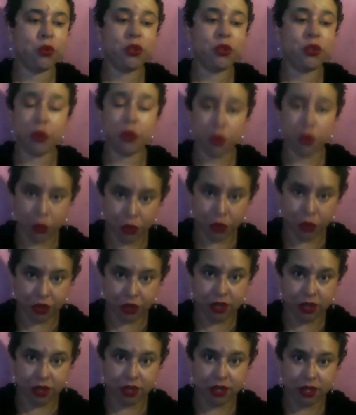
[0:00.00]
the
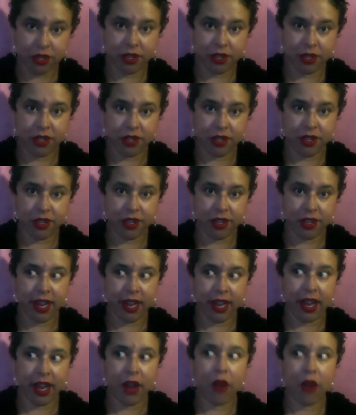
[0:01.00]
word
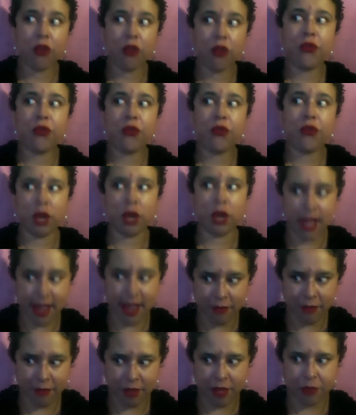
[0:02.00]
for a
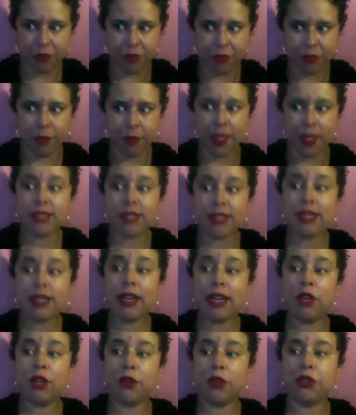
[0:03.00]
lot of people is
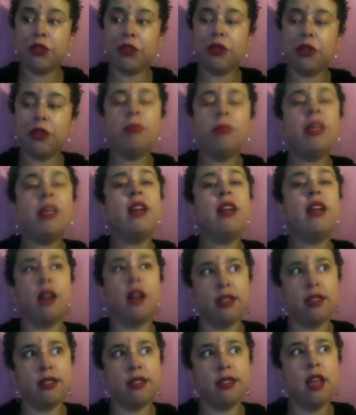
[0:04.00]
controversial
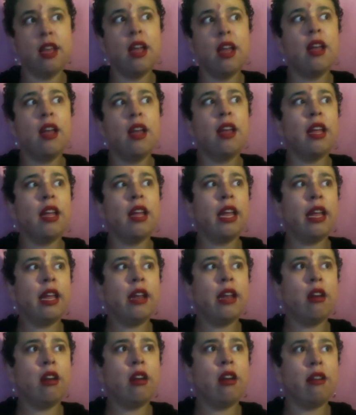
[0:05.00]
because
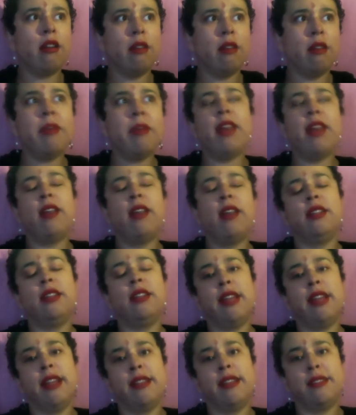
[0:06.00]
it automatically
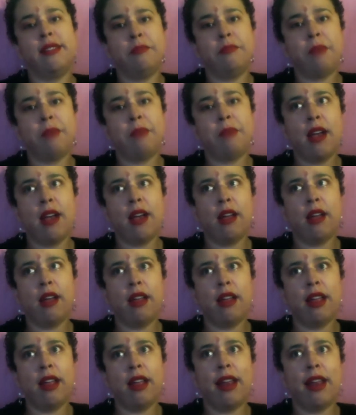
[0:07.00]
takes back,
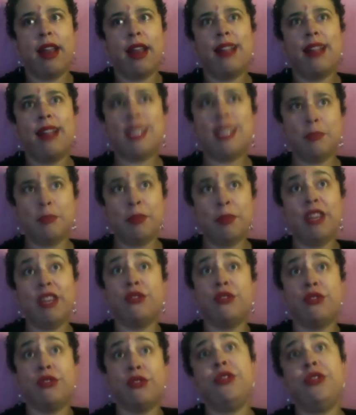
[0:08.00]
it
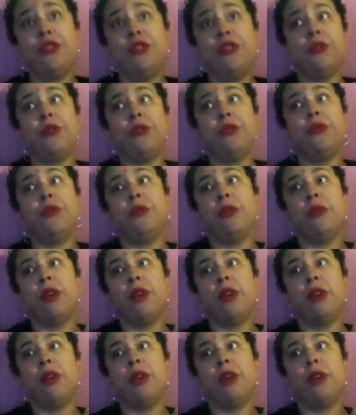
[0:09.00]
speaks to